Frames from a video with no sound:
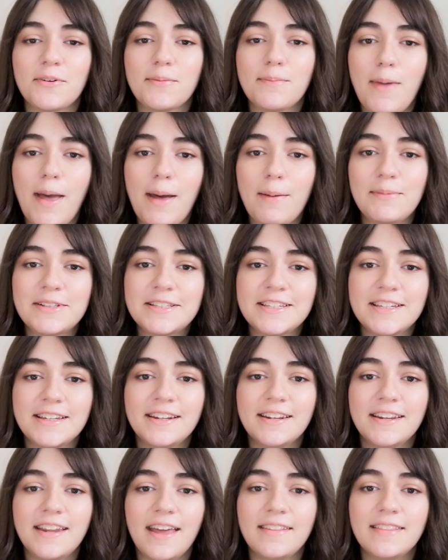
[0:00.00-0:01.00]
from
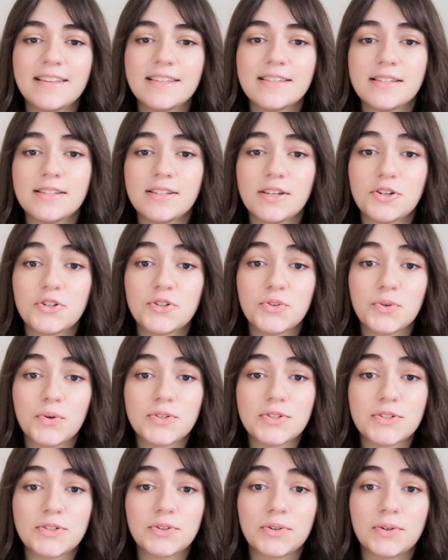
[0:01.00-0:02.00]
Hamilton, and this is a
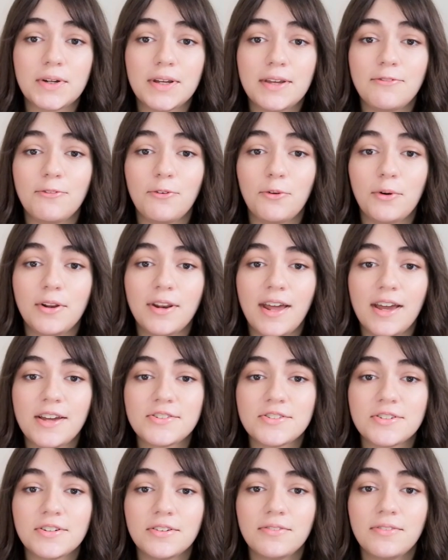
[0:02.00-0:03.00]
short story for
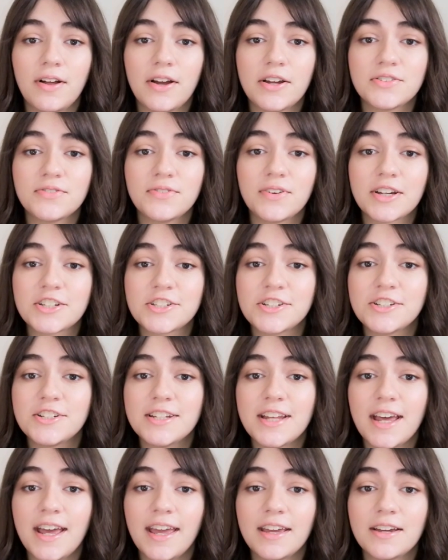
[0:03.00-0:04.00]
National Flash
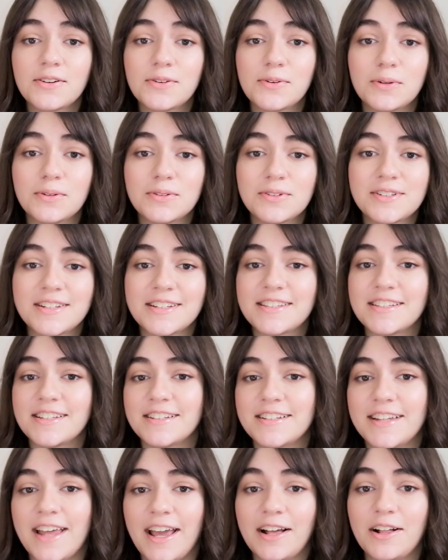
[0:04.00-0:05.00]
Fiction Day called
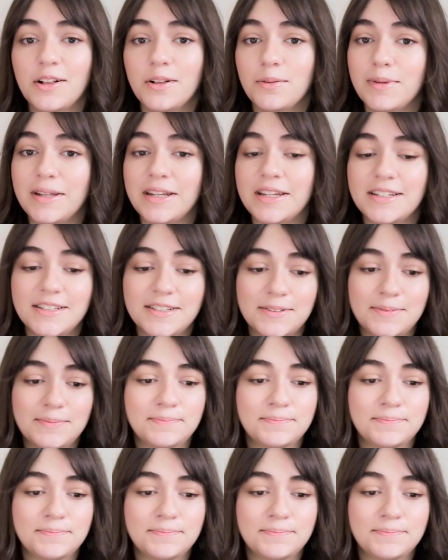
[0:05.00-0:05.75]
Disentanglement.